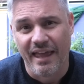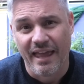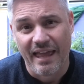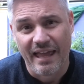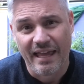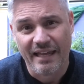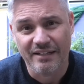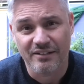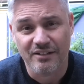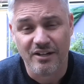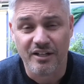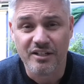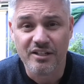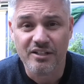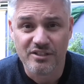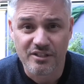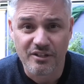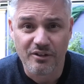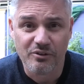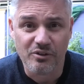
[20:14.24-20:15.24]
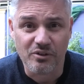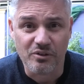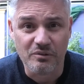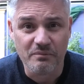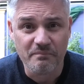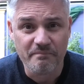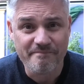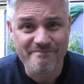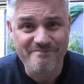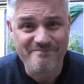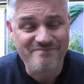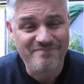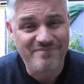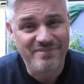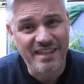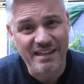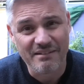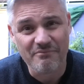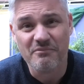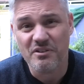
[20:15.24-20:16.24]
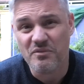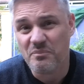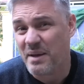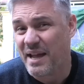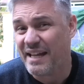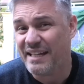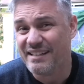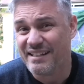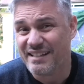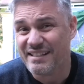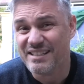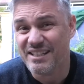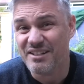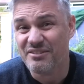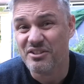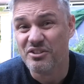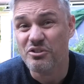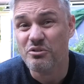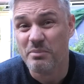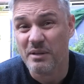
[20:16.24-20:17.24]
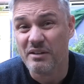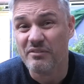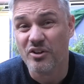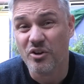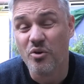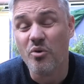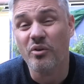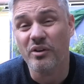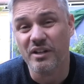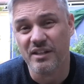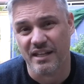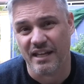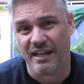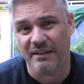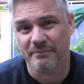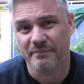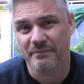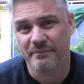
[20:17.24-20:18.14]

And I can tell you that we've painted ourselves into a bit of a corner there.